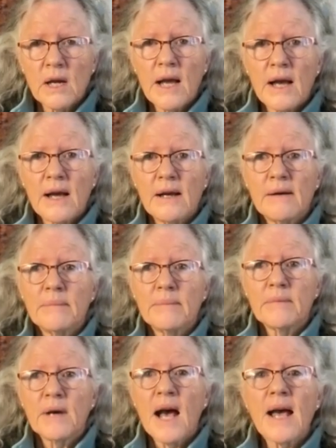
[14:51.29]

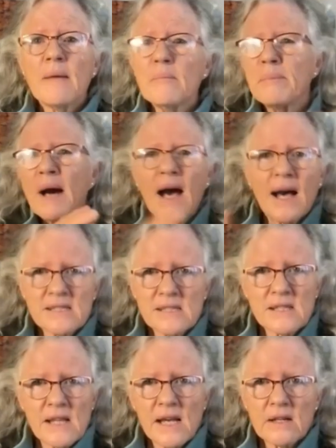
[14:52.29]
I'm
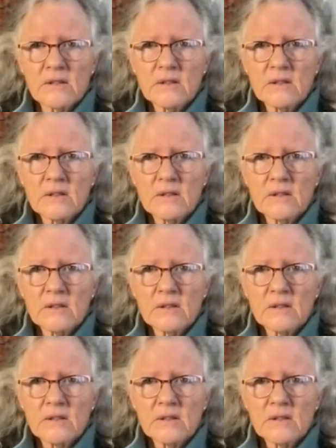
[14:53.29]
past that.